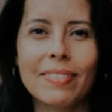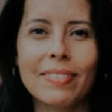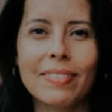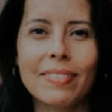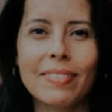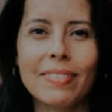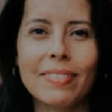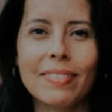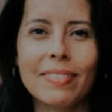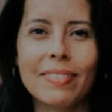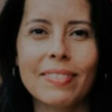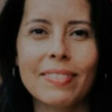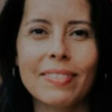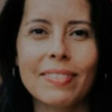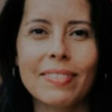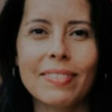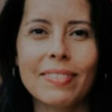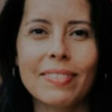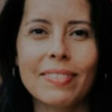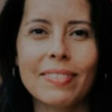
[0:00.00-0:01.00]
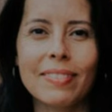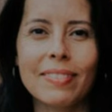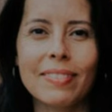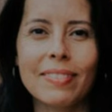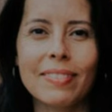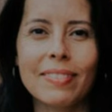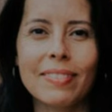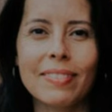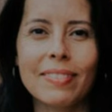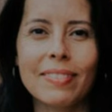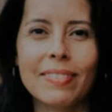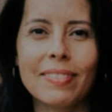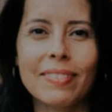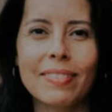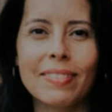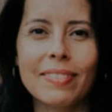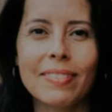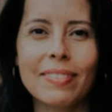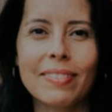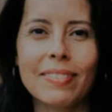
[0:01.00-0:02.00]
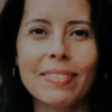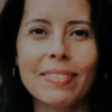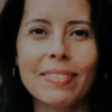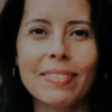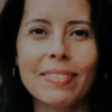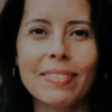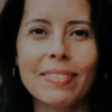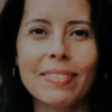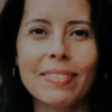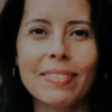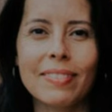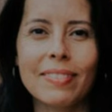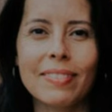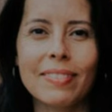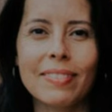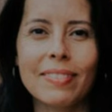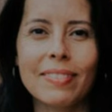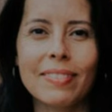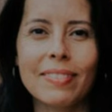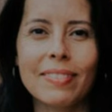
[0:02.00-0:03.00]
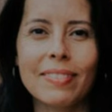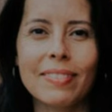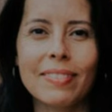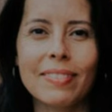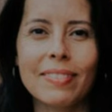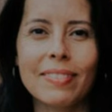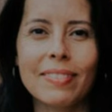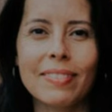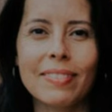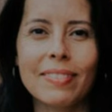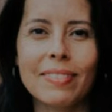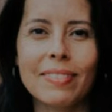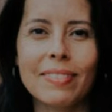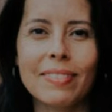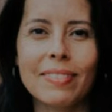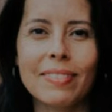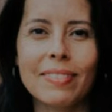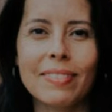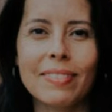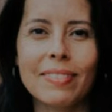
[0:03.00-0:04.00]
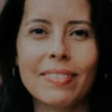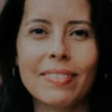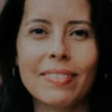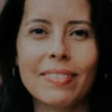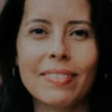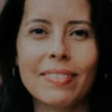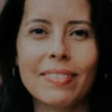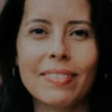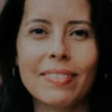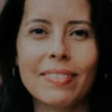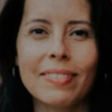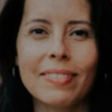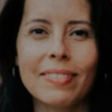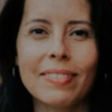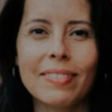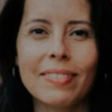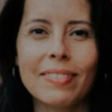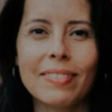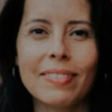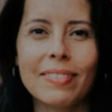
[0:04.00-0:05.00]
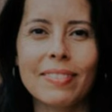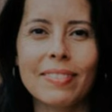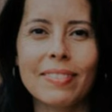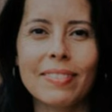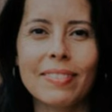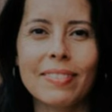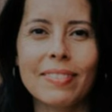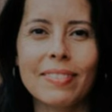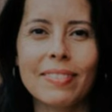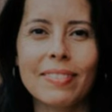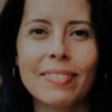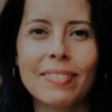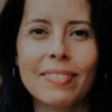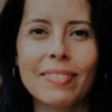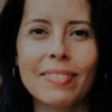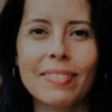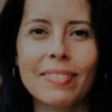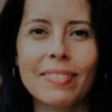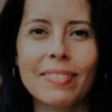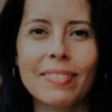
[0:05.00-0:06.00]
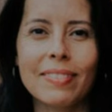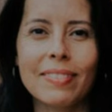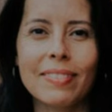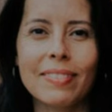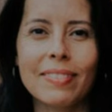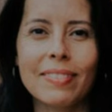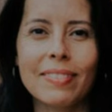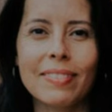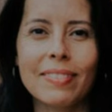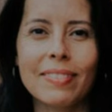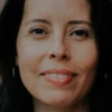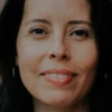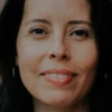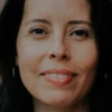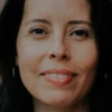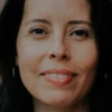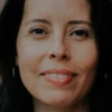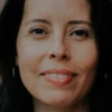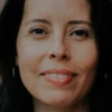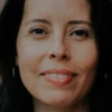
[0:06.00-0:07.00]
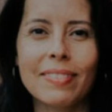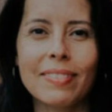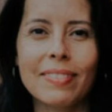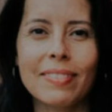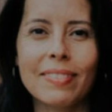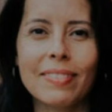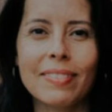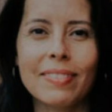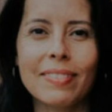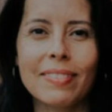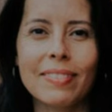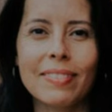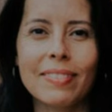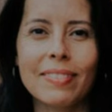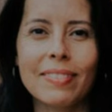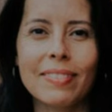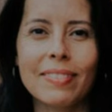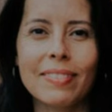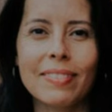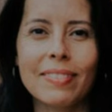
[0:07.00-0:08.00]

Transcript: (no lip movement)